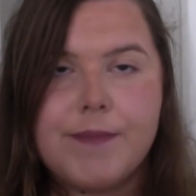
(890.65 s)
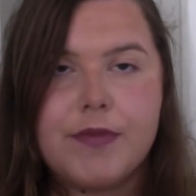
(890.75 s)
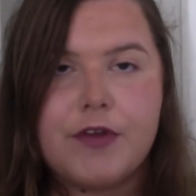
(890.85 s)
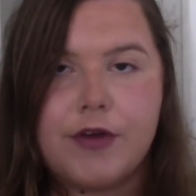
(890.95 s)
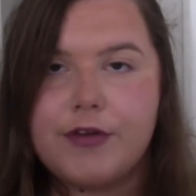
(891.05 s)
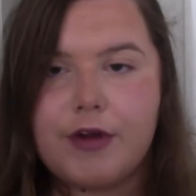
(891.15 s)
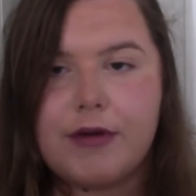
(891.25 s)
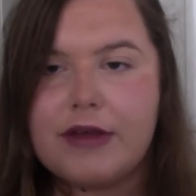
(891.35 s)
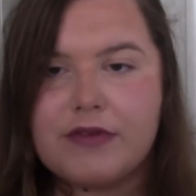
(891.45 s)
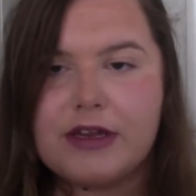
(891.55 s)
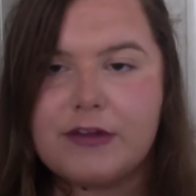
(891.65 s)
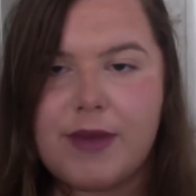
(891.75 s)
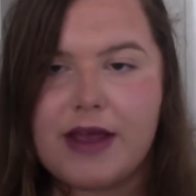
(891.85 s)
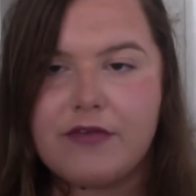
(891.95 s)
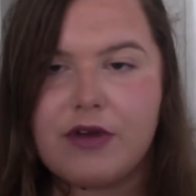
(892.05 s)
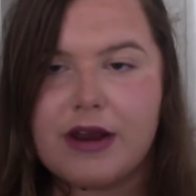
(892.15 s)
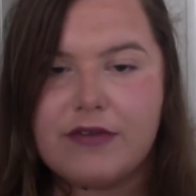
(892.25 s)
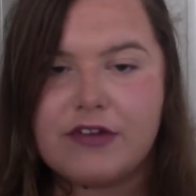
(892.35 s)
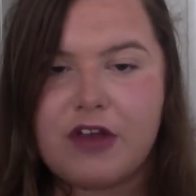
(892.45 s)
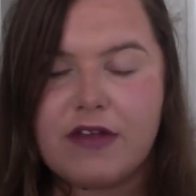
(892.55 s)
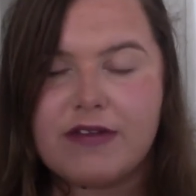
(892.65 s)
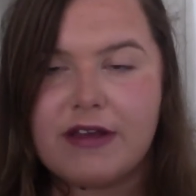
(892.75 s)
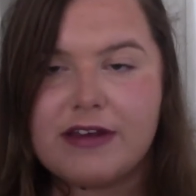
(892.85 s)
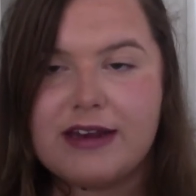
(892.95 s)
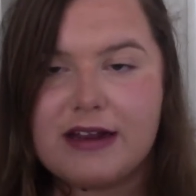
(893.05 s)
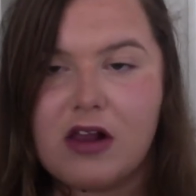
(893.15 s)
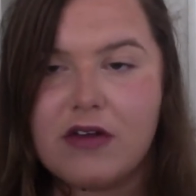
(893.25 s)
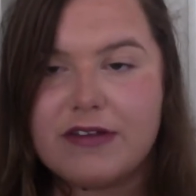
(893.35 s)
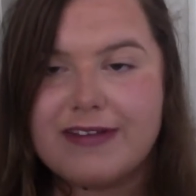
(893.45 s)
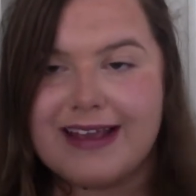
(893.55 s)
So you don't even need to pay for it, and if it turns out you need glasses,